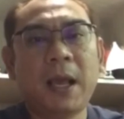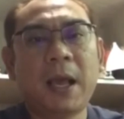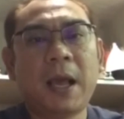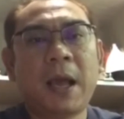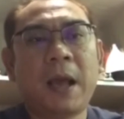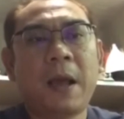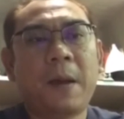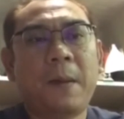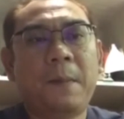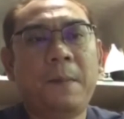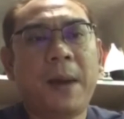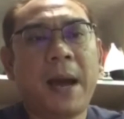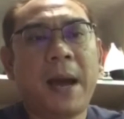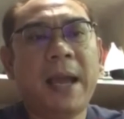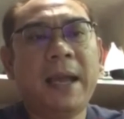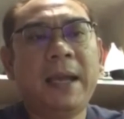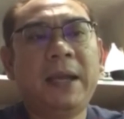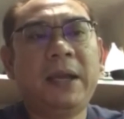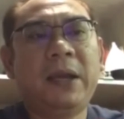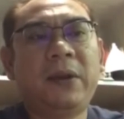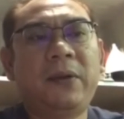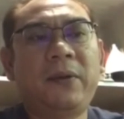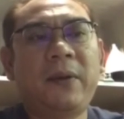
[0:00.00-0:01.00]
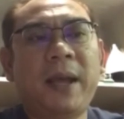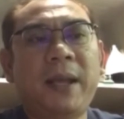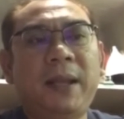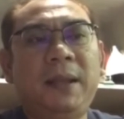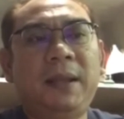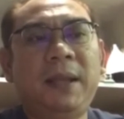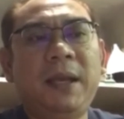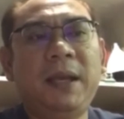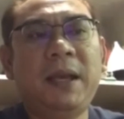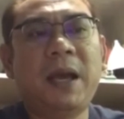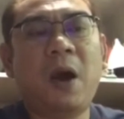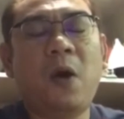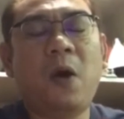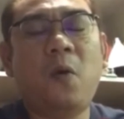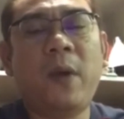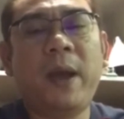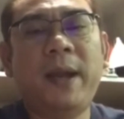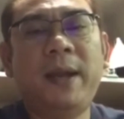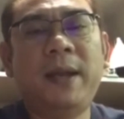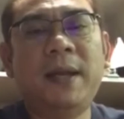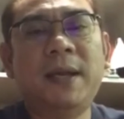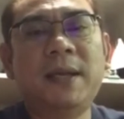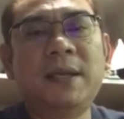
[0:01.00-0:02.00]
by creating
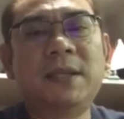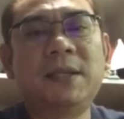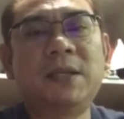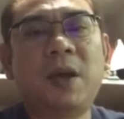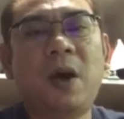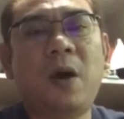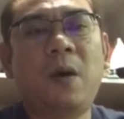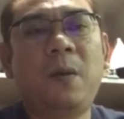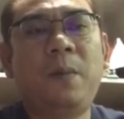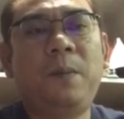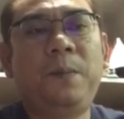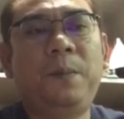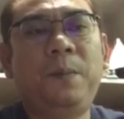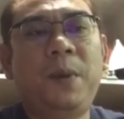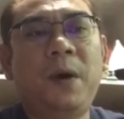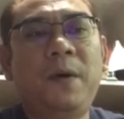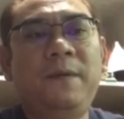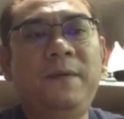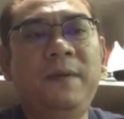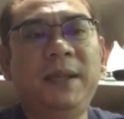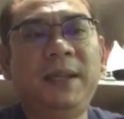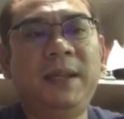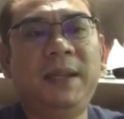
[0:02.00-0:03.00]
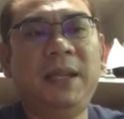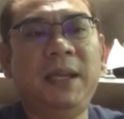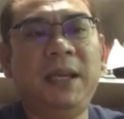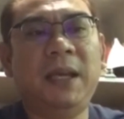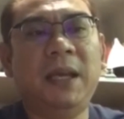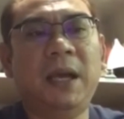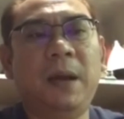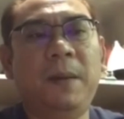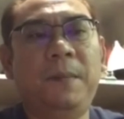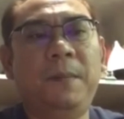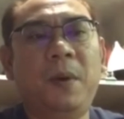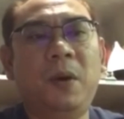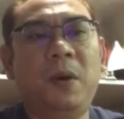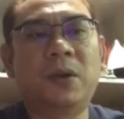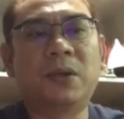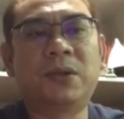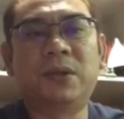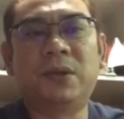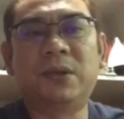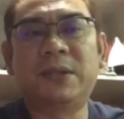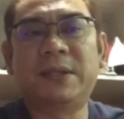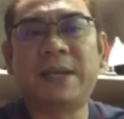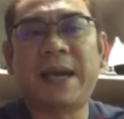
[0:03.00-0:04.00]
awareness of poverty among
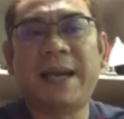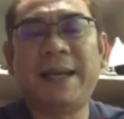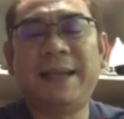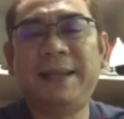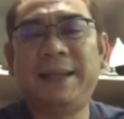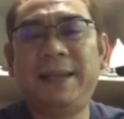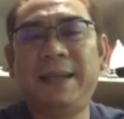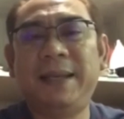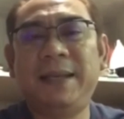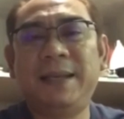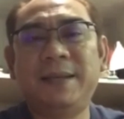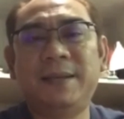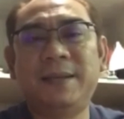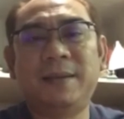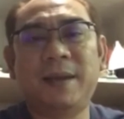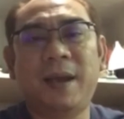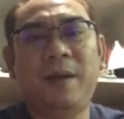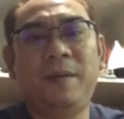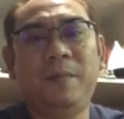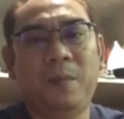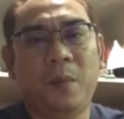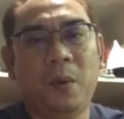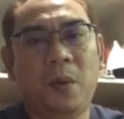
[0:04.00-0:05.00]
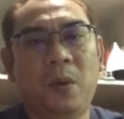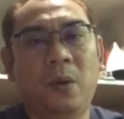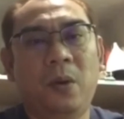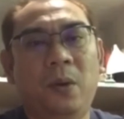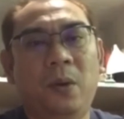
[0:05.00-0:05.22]
societies and more.